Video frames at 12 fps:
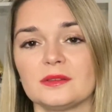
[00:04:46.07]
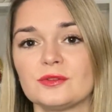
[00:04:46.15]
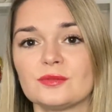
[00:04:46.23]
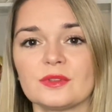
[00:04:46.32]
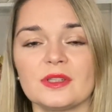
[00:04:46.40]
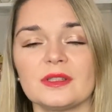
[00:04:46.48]

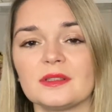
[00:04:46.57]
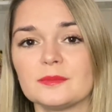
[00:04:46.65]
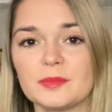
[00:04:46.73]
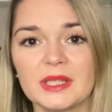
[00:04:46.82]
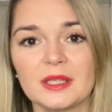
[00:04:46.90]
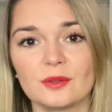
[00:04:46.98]
to the
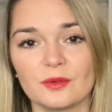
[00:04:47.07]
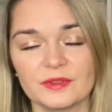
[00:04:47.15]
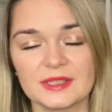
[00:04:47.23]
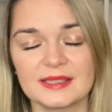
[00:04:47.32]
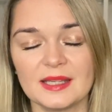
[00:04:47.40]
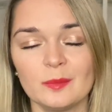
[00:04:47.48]
beginning of
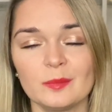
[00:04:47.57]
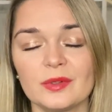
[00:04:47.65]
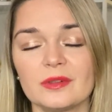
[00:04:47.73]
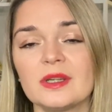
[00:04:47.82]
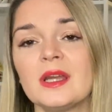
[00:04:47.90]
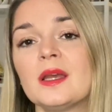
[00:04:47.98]

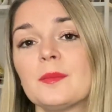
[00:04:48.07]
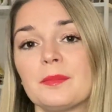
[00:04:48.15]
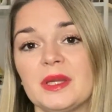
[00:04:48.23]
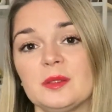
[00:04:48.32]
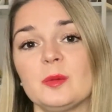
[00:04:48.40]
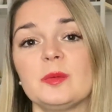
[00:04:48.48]
December,
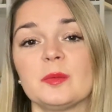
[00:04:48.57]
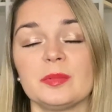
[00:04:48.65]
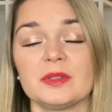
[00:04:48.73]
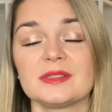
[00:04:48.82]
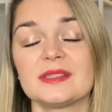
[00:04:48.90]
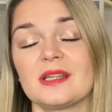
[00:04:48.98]
many
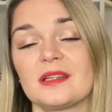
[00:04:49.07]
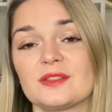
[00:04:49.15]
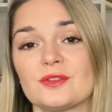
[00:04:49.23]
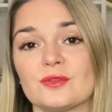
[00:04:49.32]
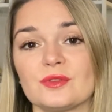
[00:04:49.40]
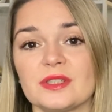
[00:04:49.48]
people
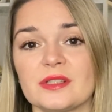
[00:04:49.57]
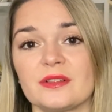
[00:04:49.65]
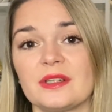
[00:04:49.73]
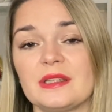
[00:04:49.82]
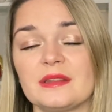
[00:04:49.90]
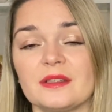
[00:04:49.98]
start to
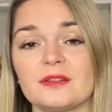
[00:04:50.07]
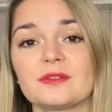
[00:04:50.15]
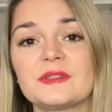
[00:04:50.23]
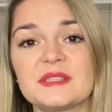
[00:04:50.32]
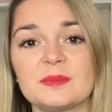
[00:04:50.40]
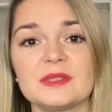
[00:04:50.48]
decorate their
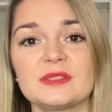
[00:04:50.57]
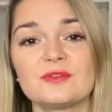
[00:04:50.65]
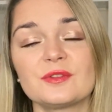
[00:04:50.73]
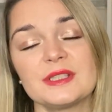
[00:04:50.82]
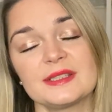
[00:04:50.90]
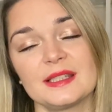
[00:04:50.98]
Christmas
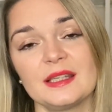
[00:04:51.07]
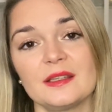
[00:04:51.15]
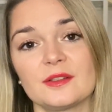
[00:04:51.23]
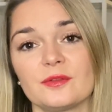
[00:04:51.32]
trees here.